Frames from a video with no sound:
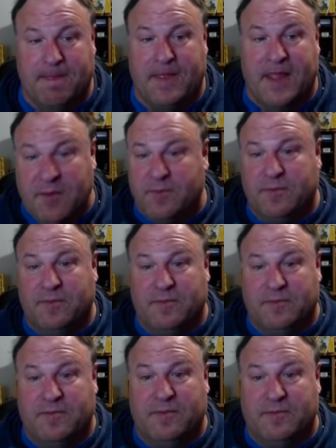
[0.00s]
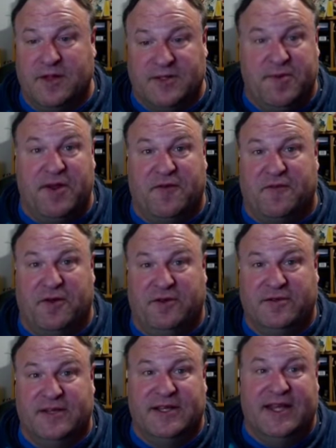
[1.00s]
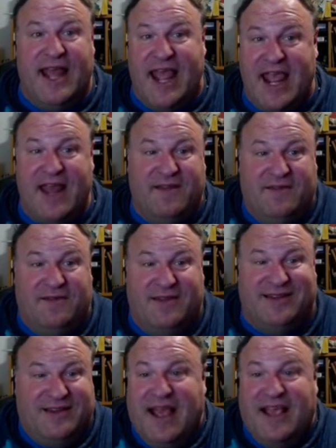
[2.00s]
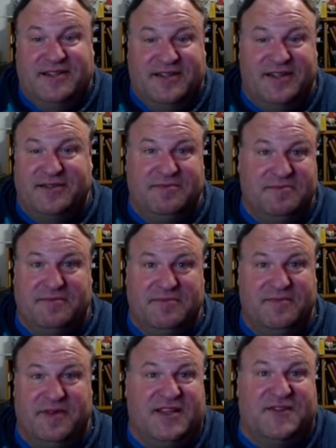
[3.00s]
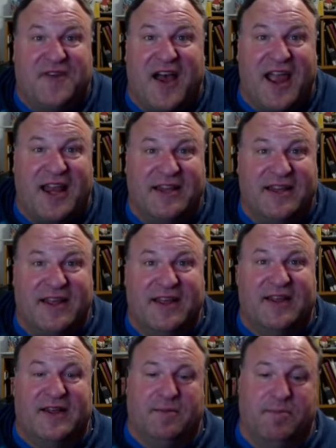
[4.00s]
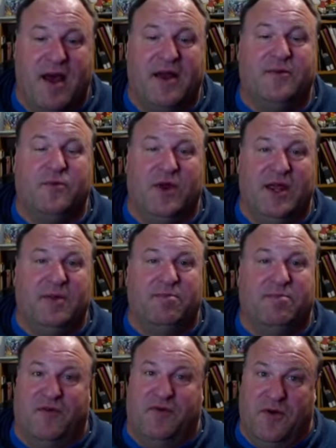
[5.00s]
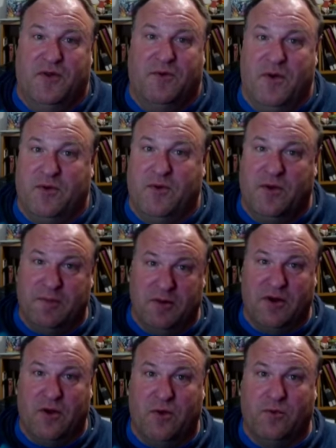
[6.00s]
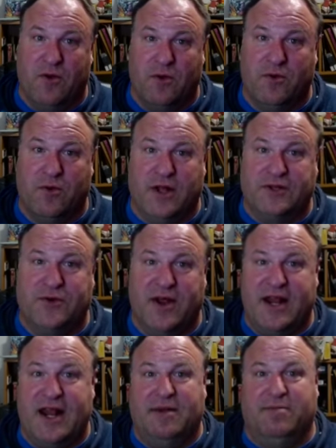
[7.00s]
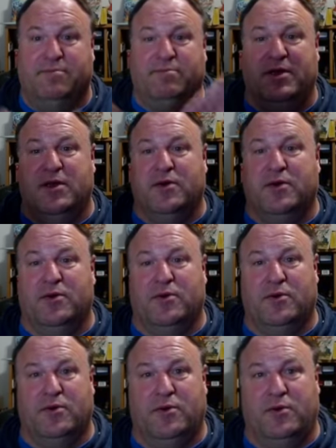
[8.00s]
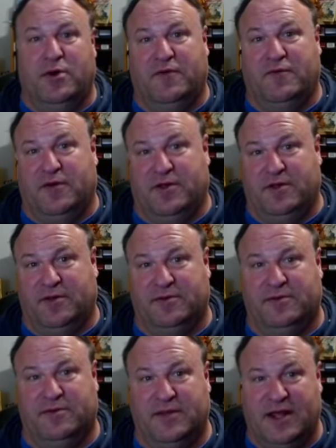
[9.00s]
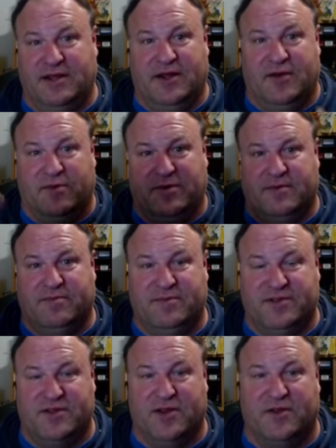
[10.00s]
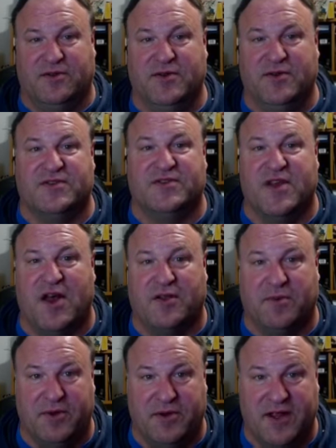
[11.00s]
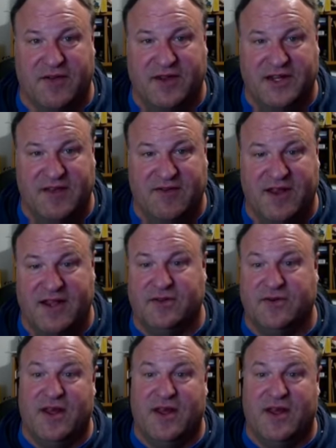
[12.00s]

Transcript: and it's beautiful. And the Tizen is fine, but we prefer the Roku. We put Roku Ultra on it. Beautiful. It you know still uses all the beauty of the TV in it.